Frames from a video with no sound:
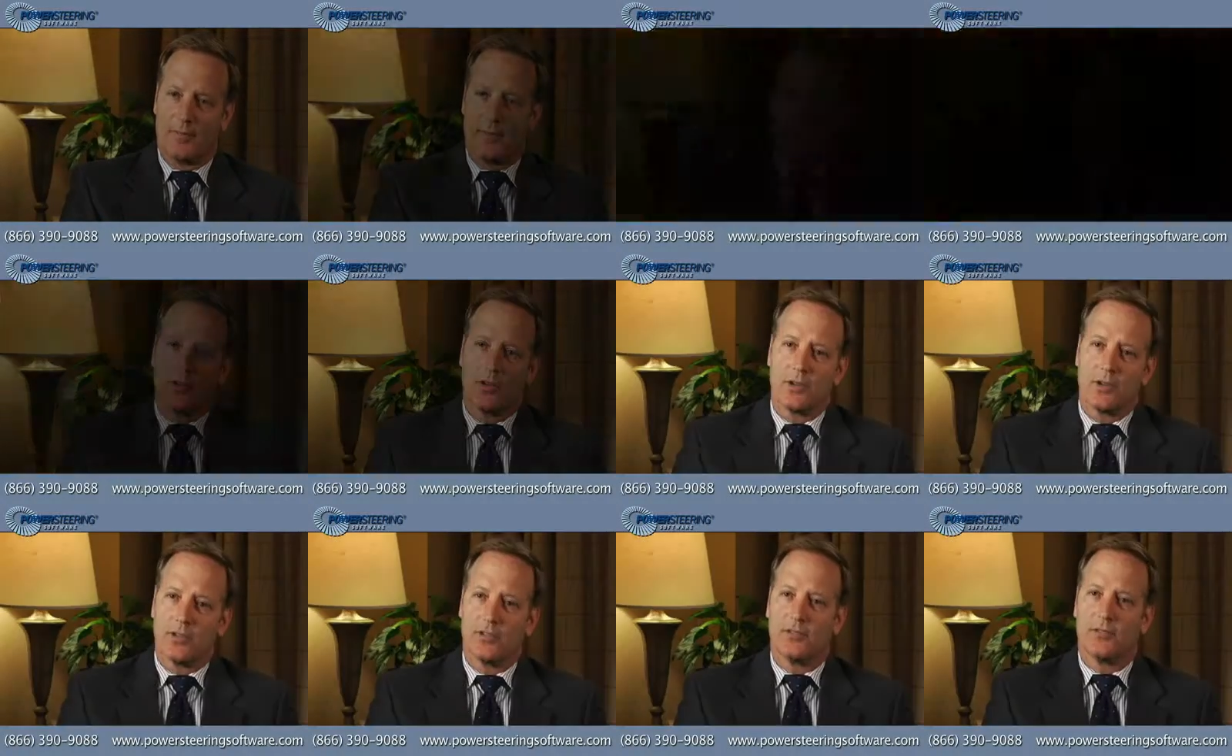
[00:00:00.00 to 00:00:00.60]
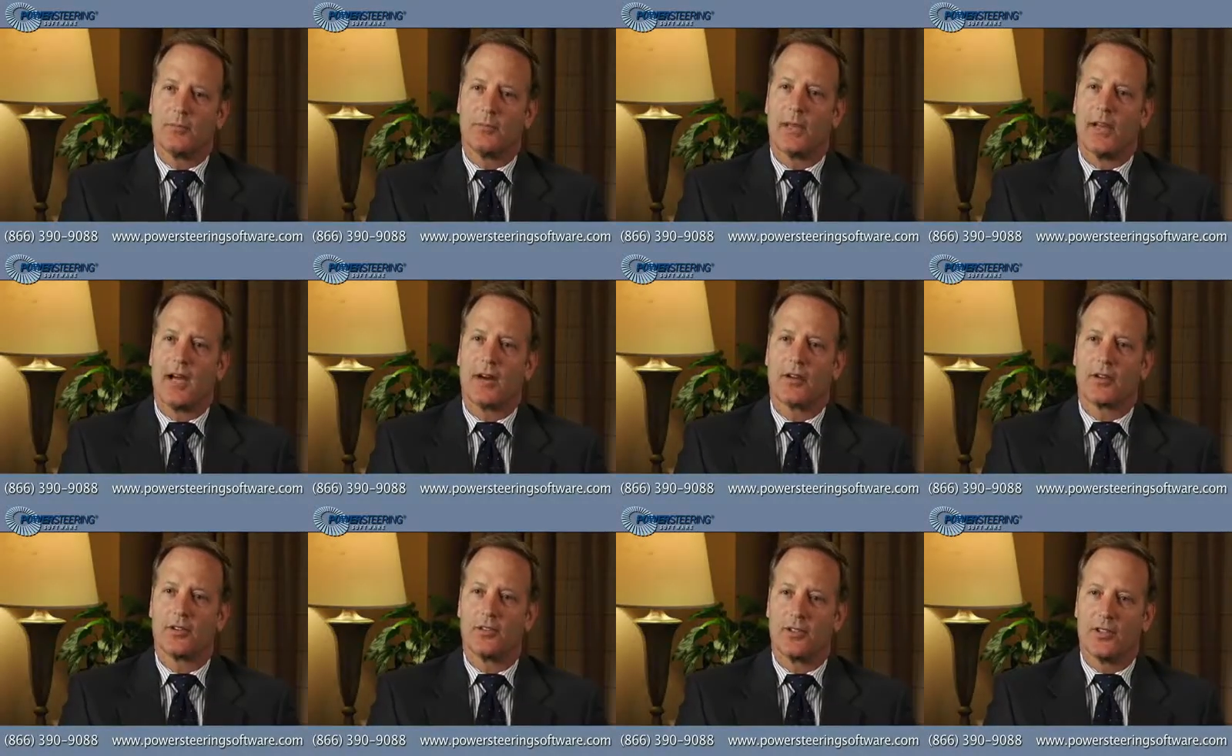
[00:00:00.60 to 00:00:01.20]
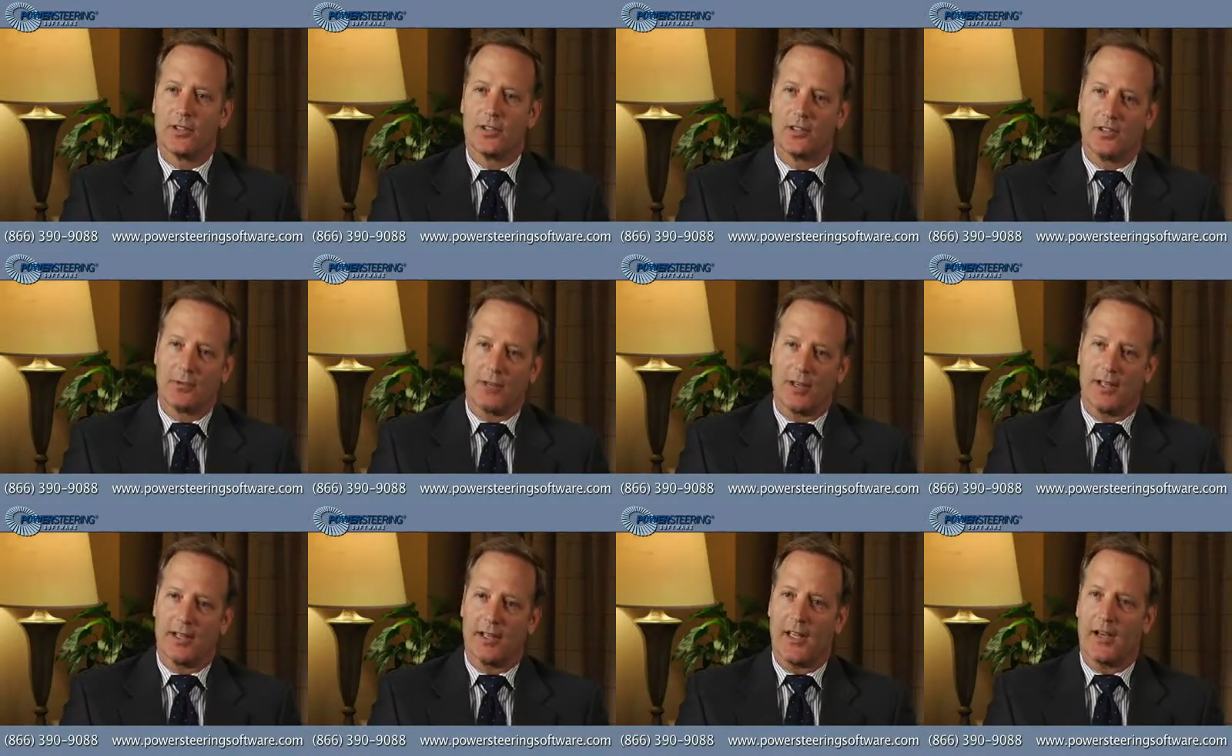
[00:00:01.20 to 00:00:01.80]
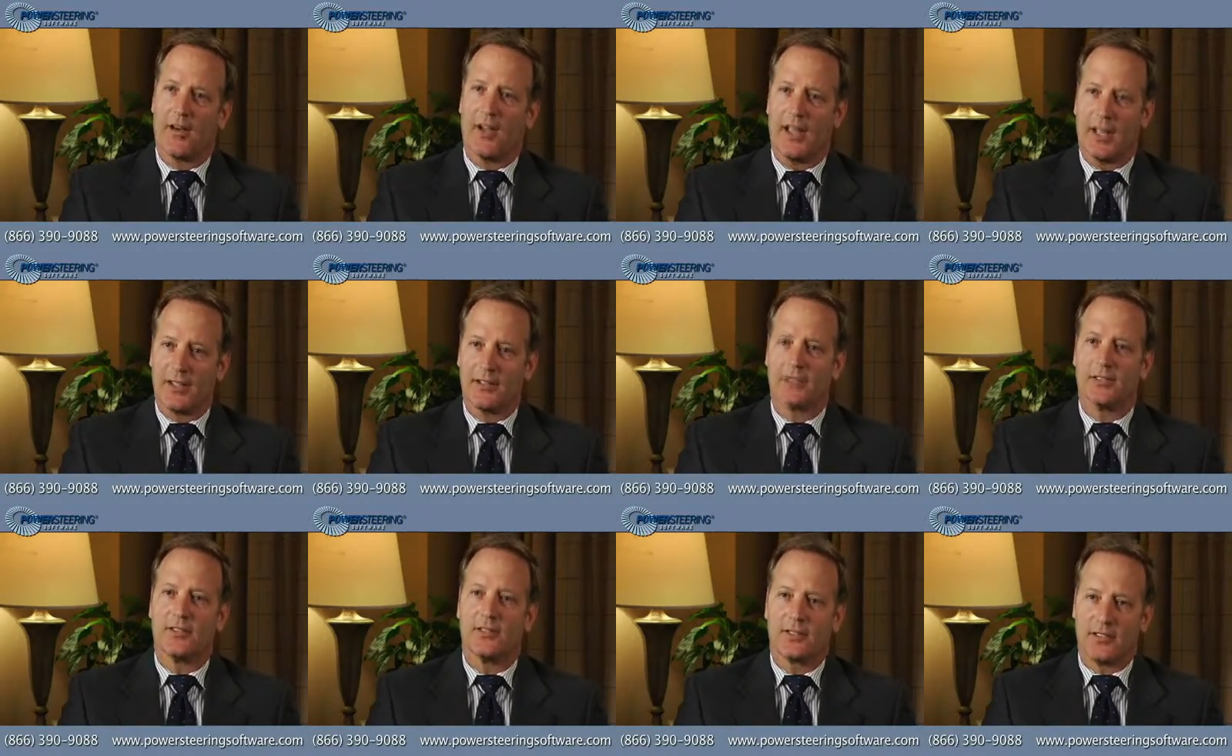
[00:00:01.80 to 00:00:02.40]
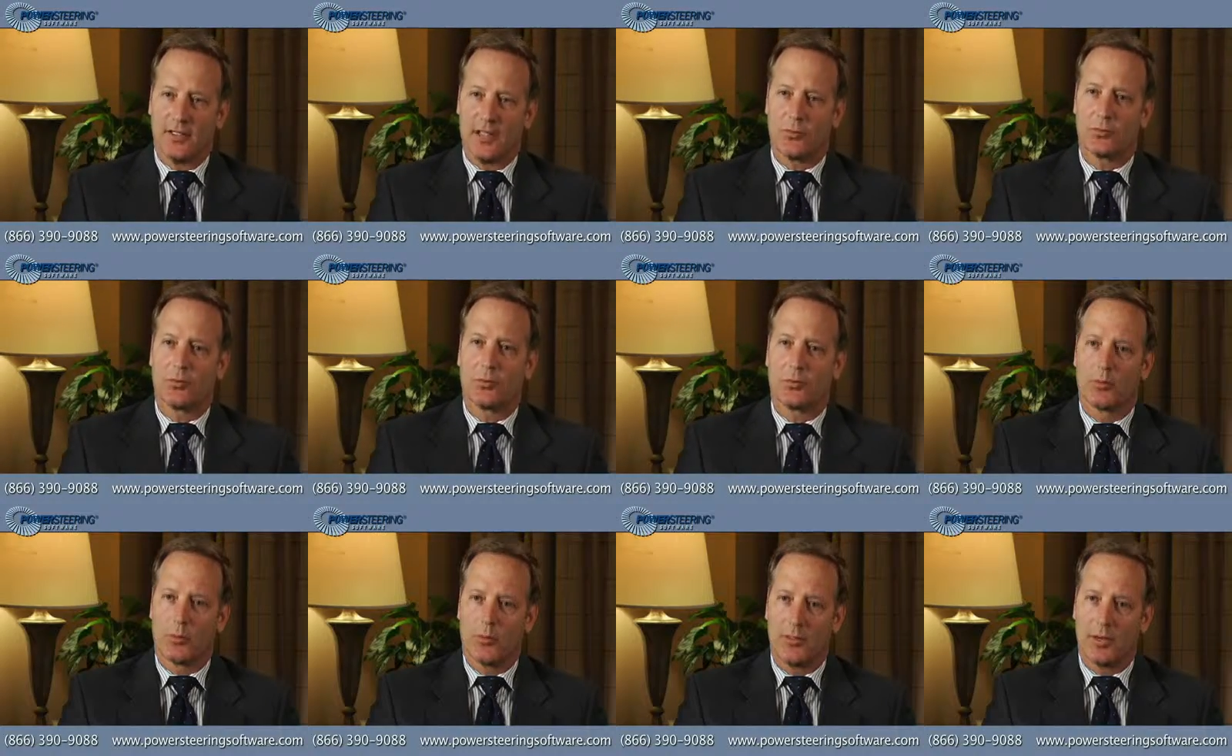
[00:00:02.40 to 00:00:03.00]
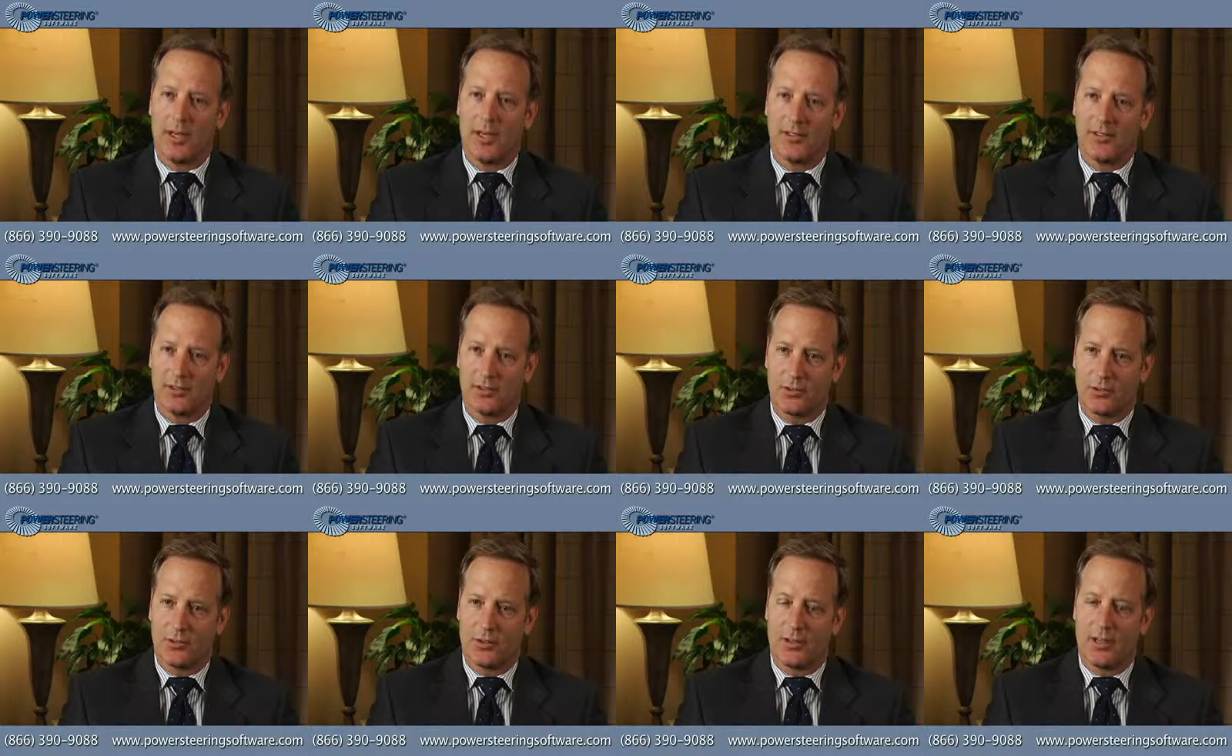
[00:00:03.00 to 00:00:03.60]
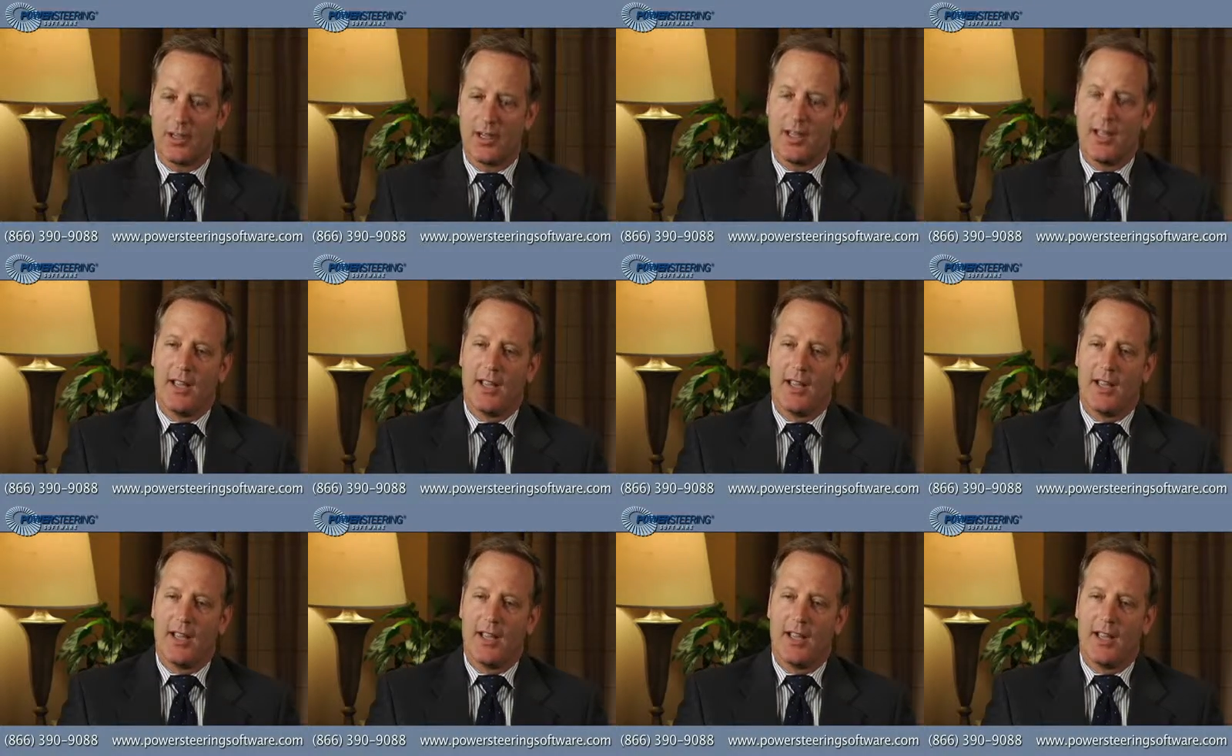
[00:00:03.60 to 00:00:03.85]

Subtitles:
We are using PowerSteering right now as the central repository,